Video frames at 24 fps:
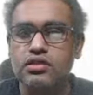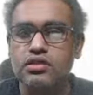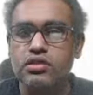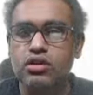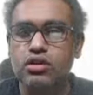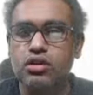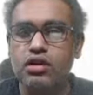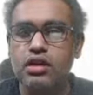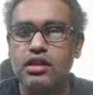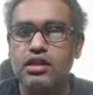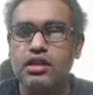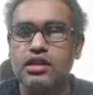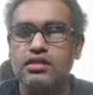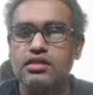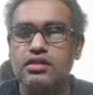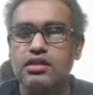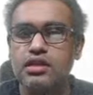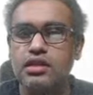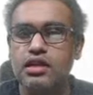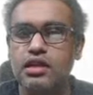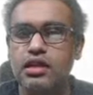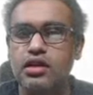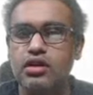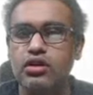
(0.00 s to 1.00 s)
all these
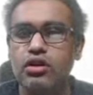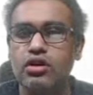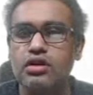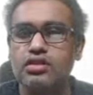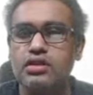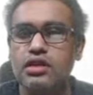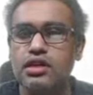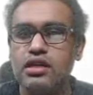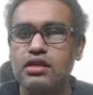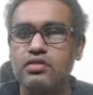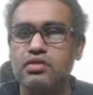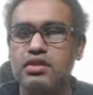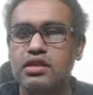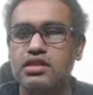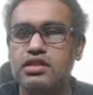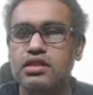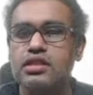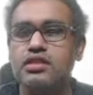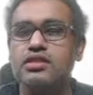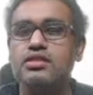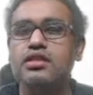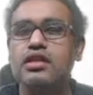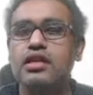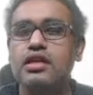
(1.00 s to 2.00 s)
3 dorsal
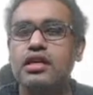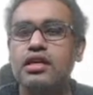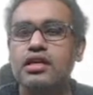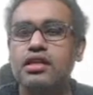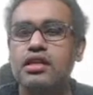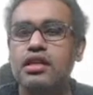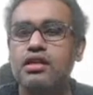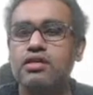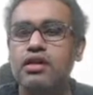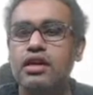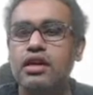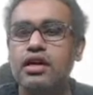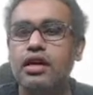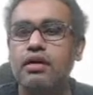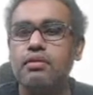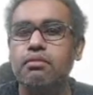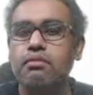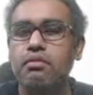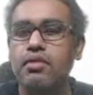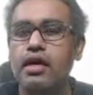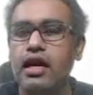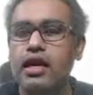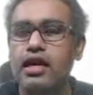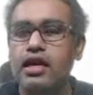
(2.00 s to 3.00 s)
divisions, they will
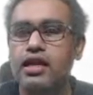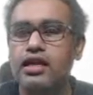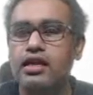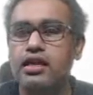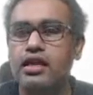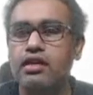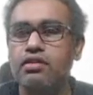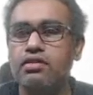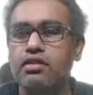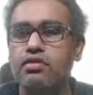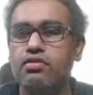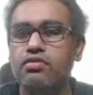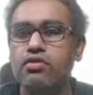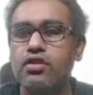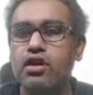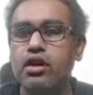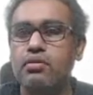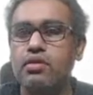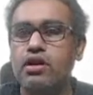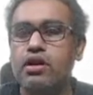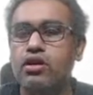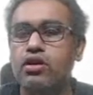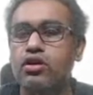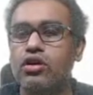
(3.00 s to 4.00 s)
combine and they will
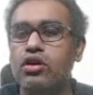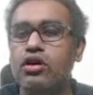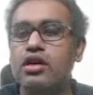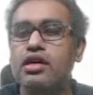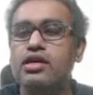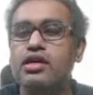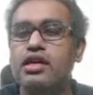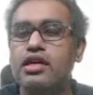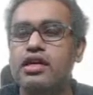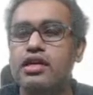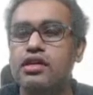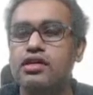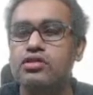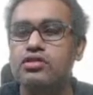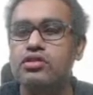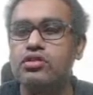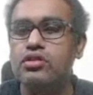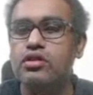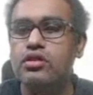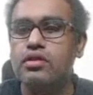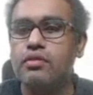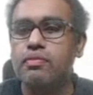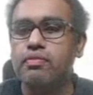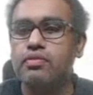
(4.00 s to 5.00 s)
form a cord, that is
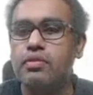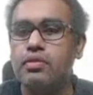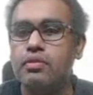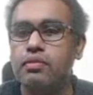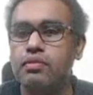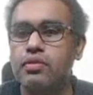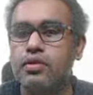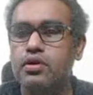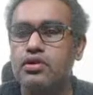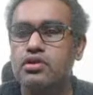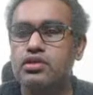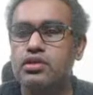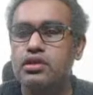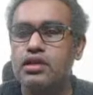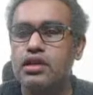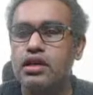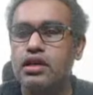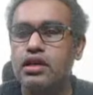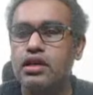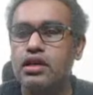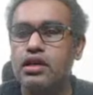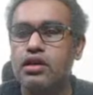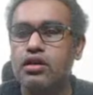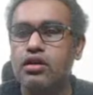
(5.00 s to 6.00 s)
your
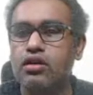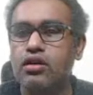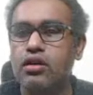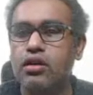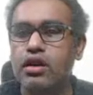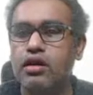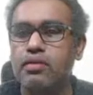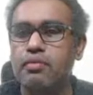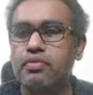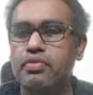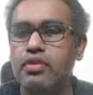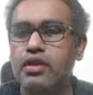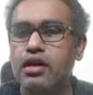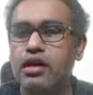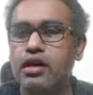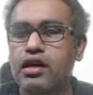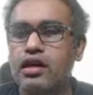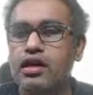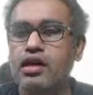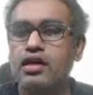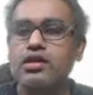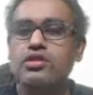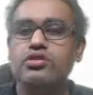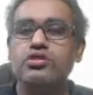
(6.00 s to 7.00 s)
posterior cord.
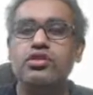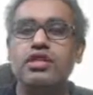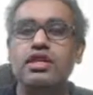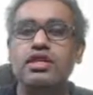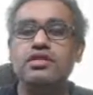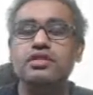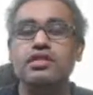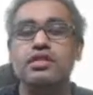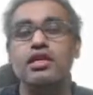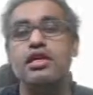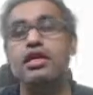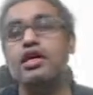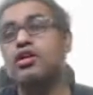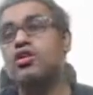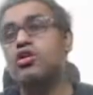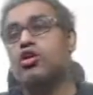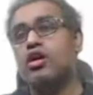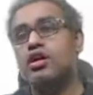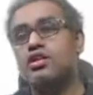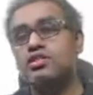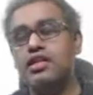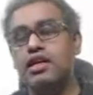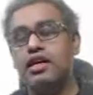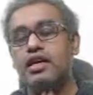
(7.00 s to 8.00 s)
So these 3
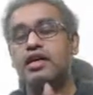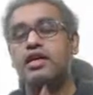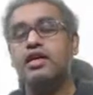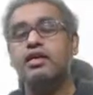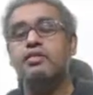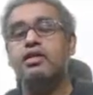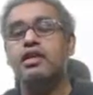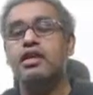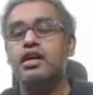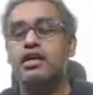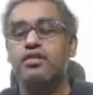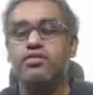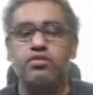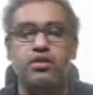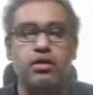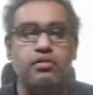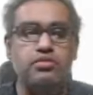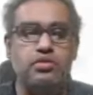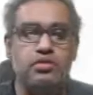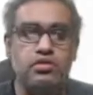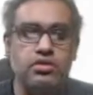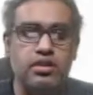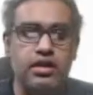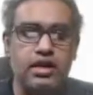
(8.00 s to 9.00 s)
cords are ultimately
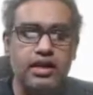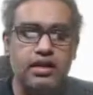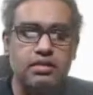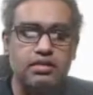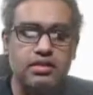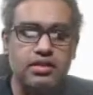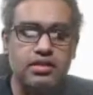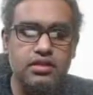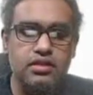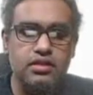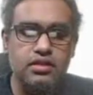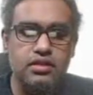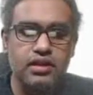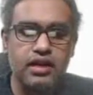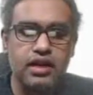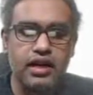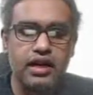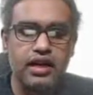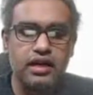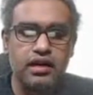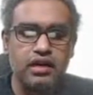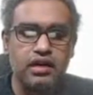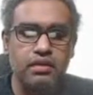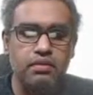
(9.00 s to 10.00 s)
formed. So let us
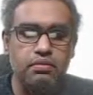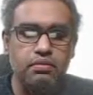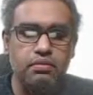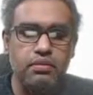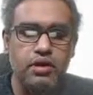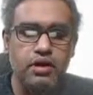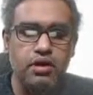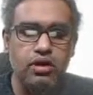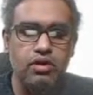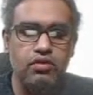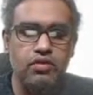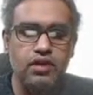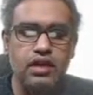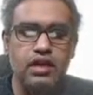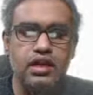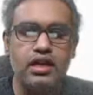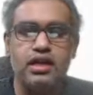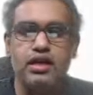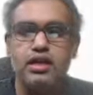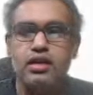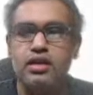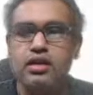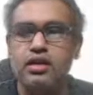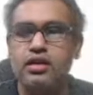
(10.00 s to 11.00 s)
write below over
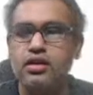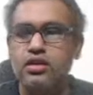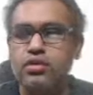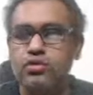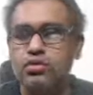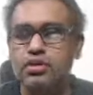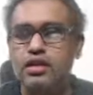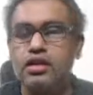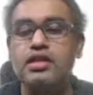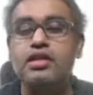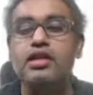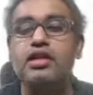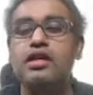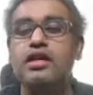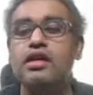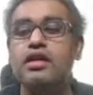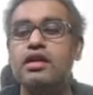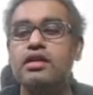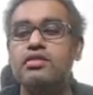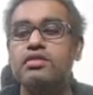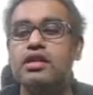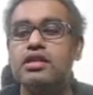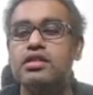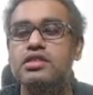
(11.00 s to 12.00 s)
here root,
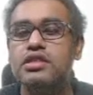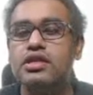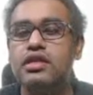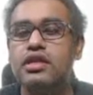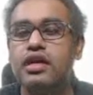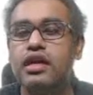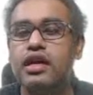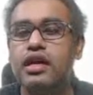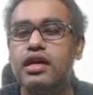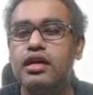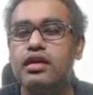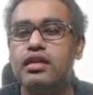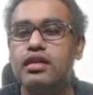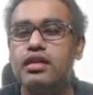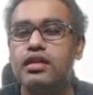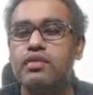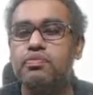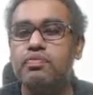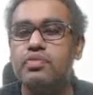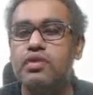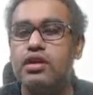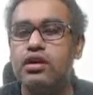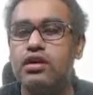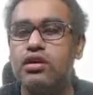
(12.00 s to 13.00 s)
trunk, division and the
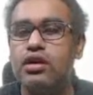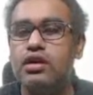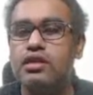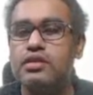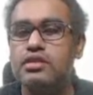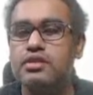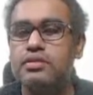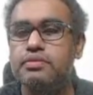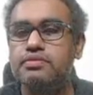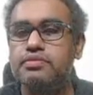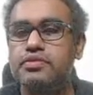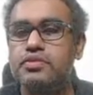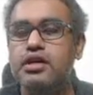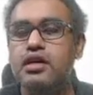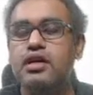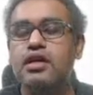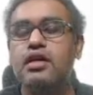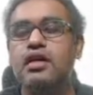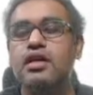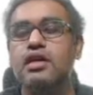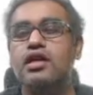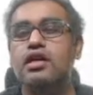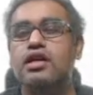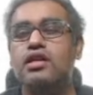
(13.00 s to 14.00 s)
cords.
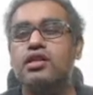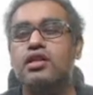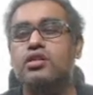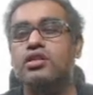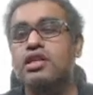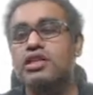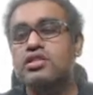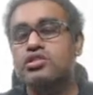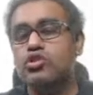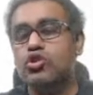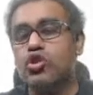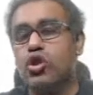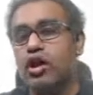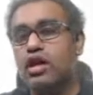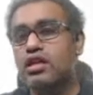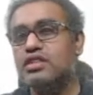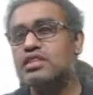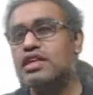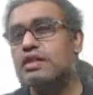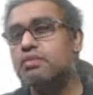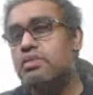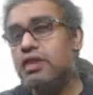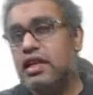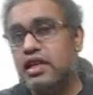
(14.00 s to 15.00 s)
Now these
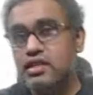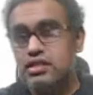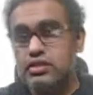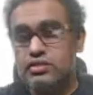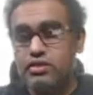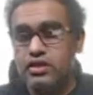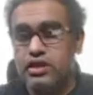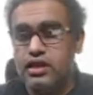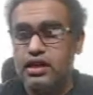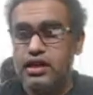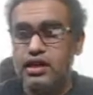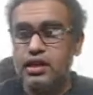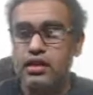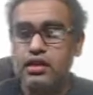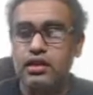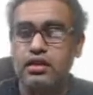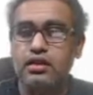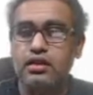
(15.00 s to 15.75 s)
cords are placed where?